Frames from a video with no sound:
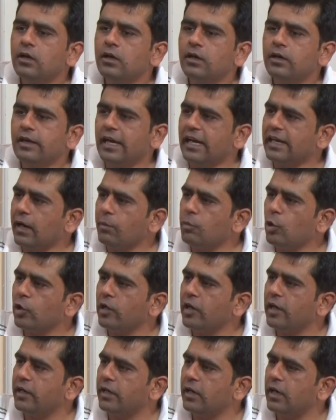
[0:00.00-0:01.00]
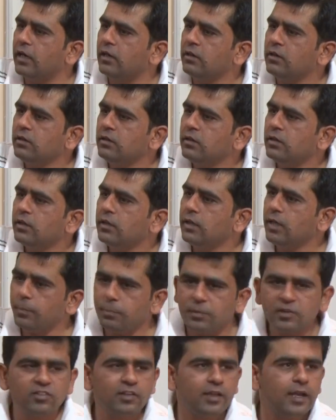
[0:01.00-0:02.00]
delta modulator,
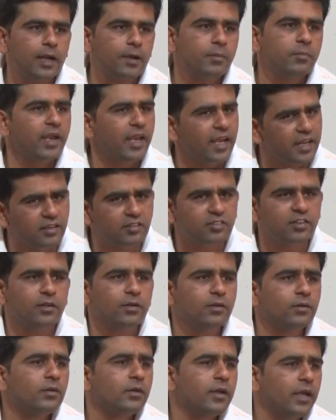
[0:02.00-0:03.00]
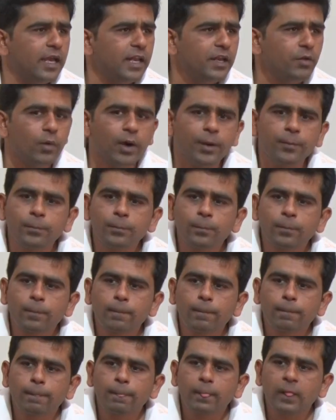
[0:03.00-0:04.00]
DPCM, any one,
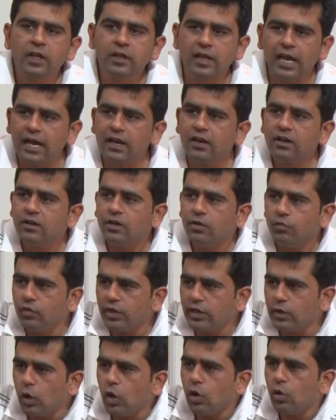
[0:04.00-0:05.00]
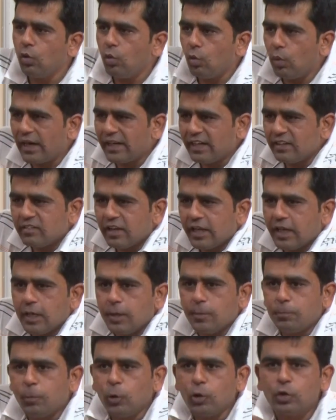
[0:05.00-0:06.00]
here we know what is the
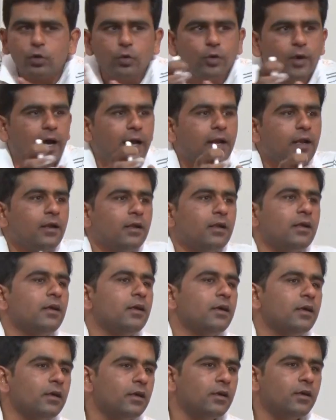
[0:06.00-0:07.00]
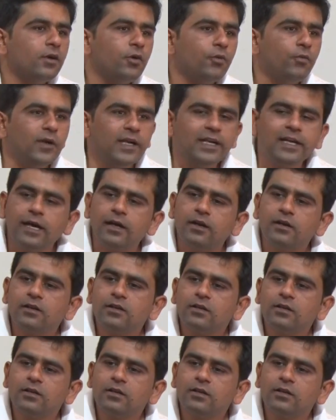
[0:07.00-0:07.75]
input to your filter.